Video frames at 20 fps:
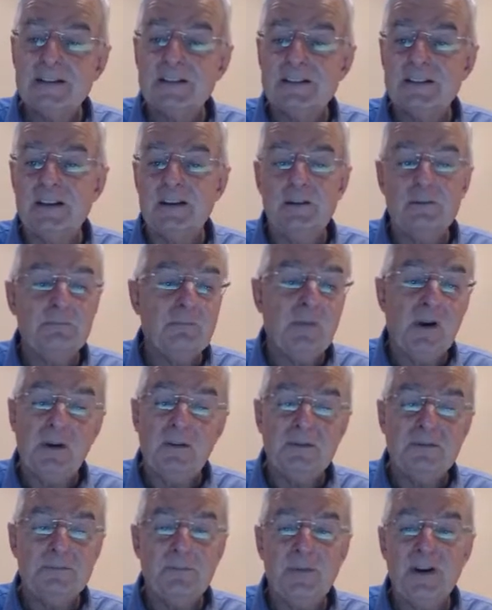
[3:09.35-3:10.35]
So
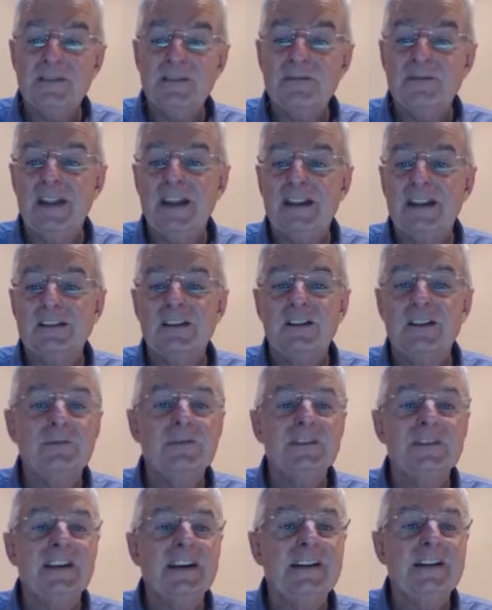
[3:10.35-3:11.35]
waiting for that to come
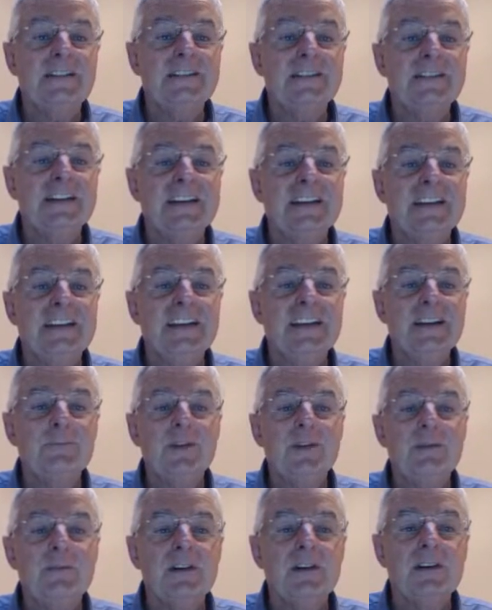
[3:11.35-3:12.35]
down. Again, we
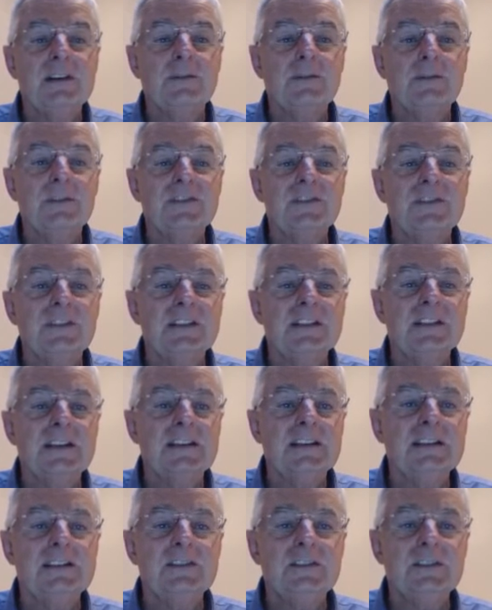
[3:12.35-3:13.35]
might go onto the
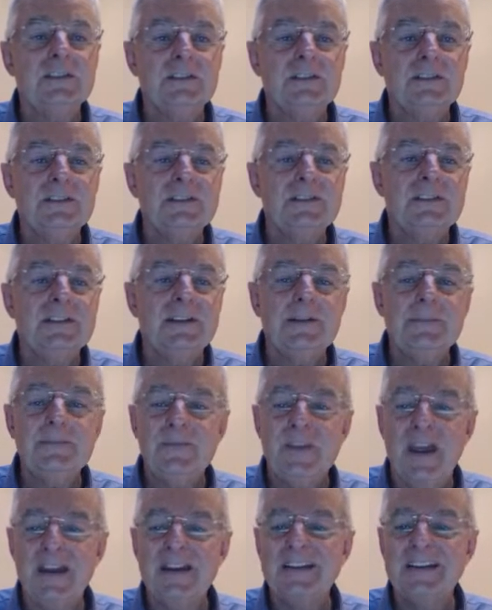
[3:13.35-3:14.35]
daily chart. Yeah,
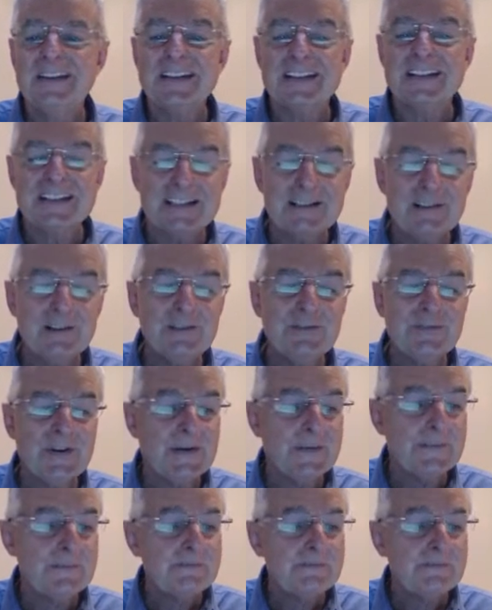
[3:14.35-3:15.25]
silver.